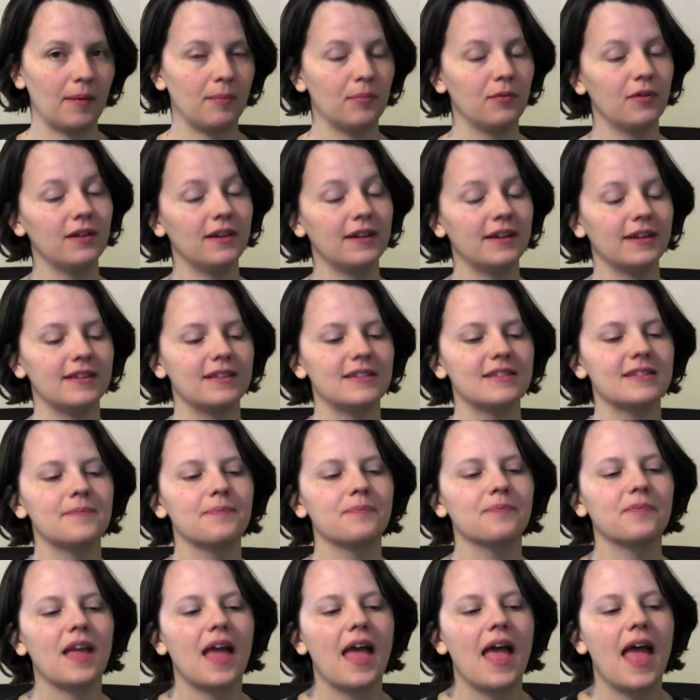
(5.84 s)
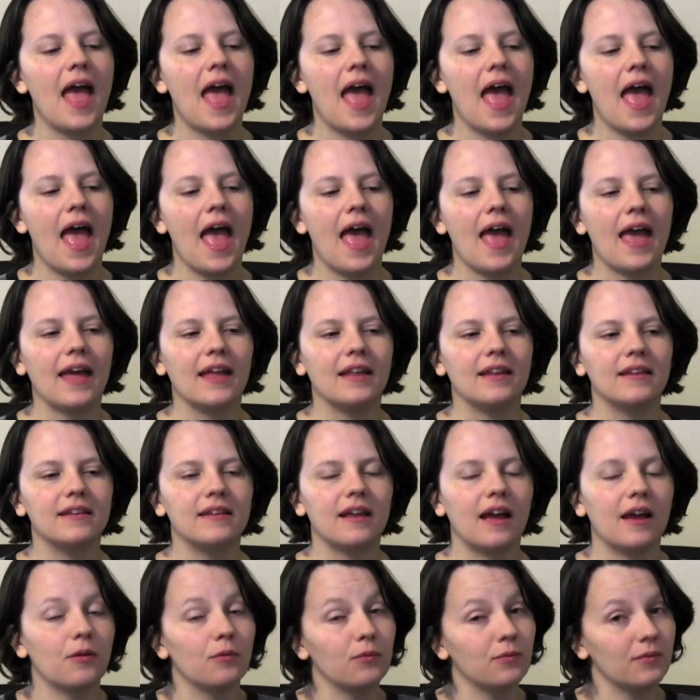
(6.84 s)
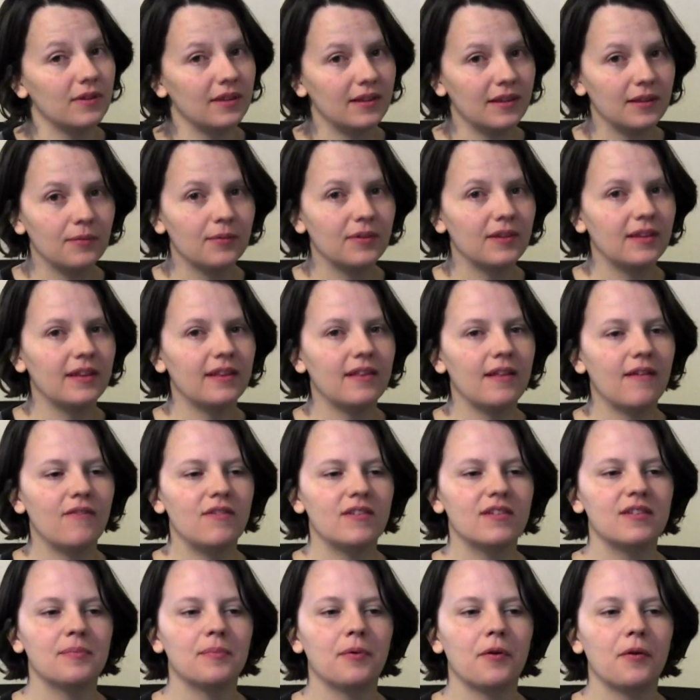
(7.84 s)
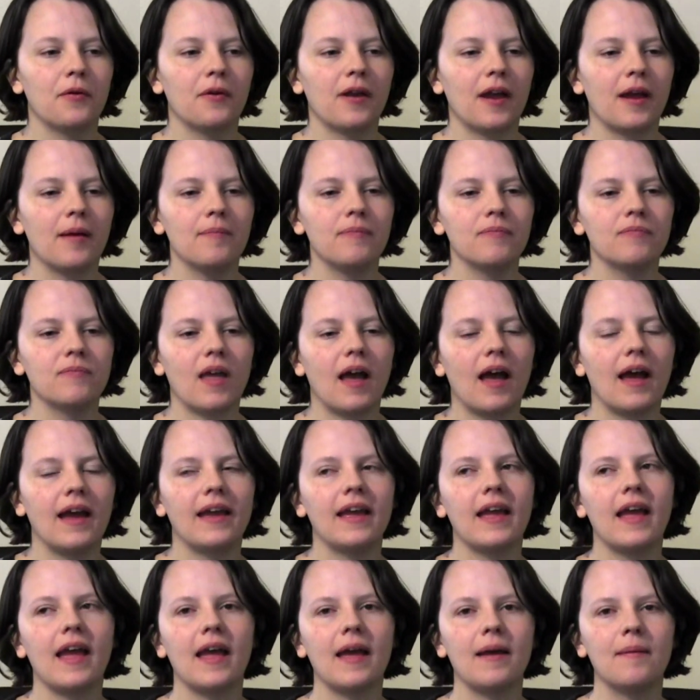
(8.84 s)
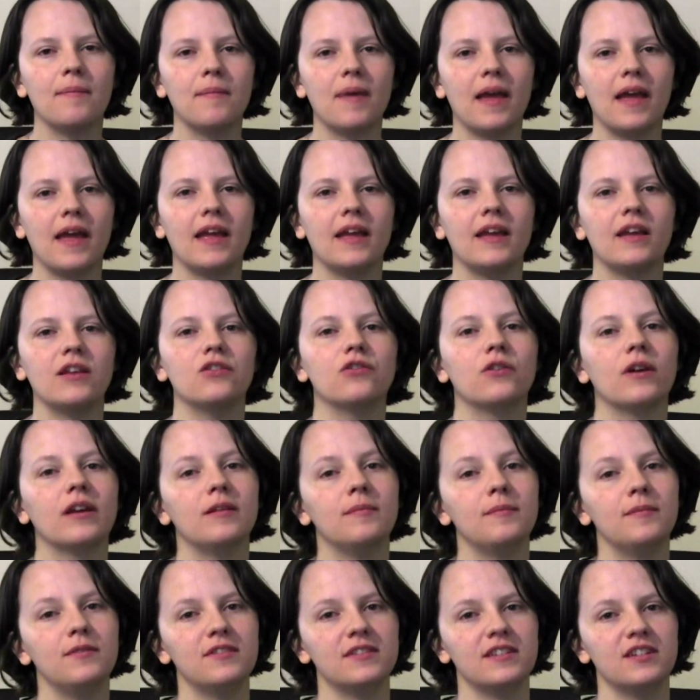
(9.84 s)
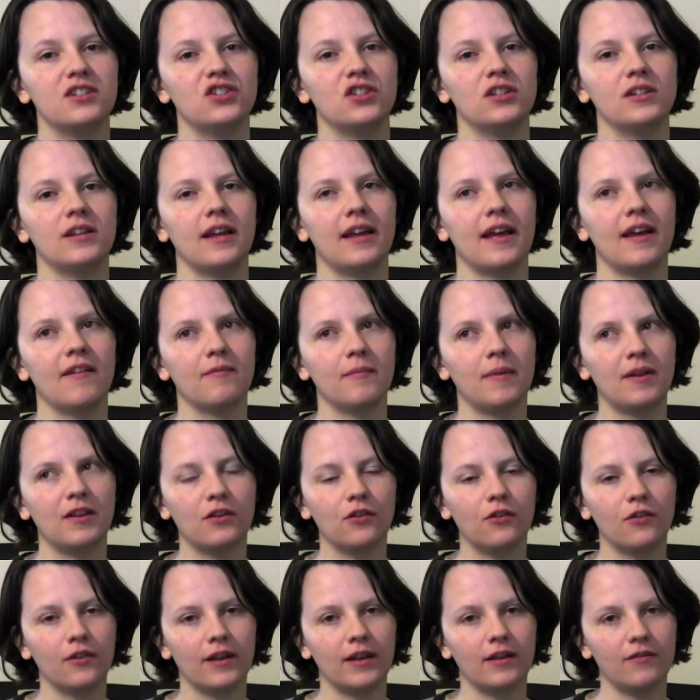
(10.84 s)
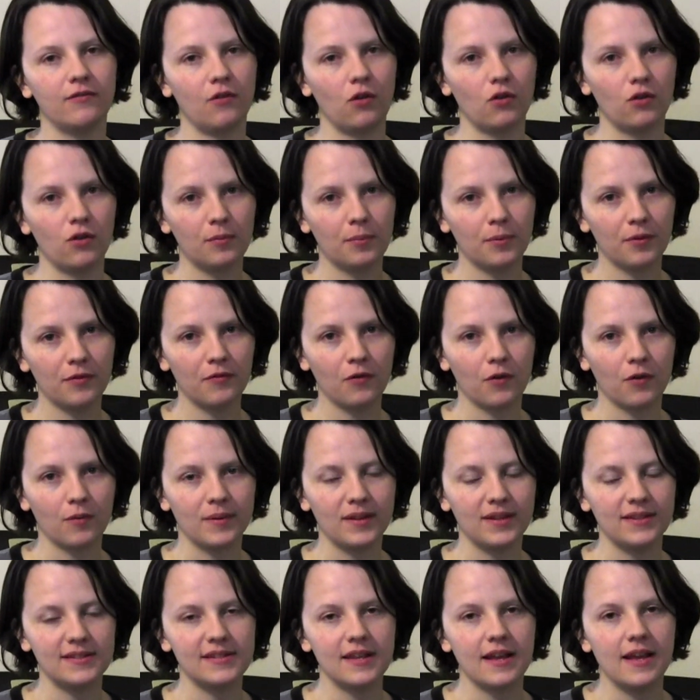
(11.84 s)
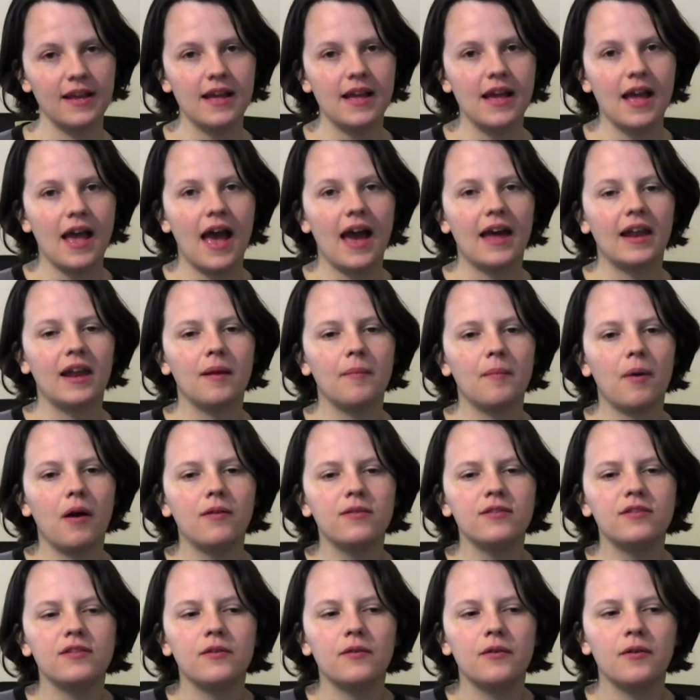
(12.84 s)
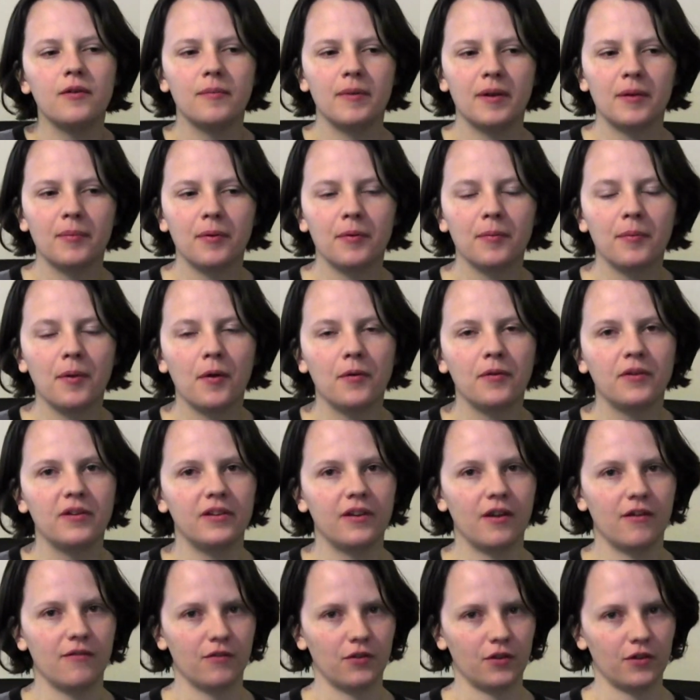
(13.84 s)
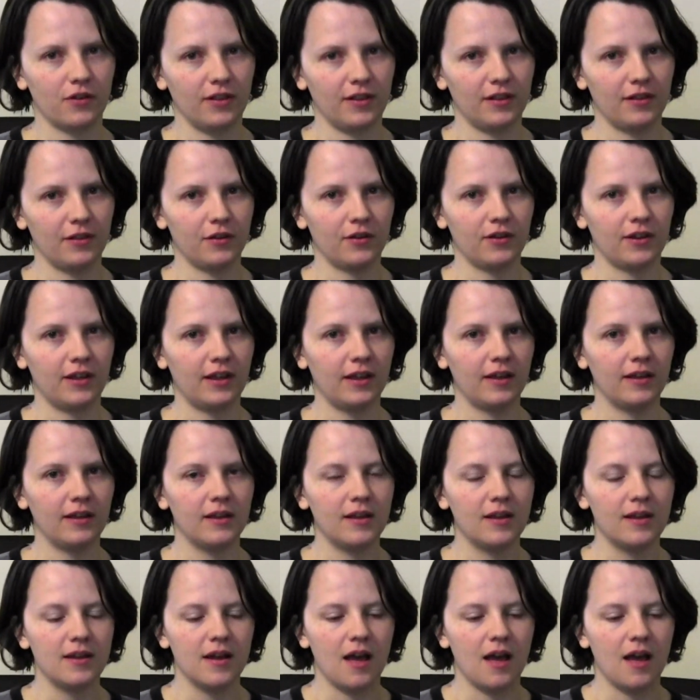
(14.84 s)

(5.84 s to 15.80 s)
by BrillKids. And I really love this program. I am a trained musician. I have my degree in vocal performance, and I'm also a big proponent of early learning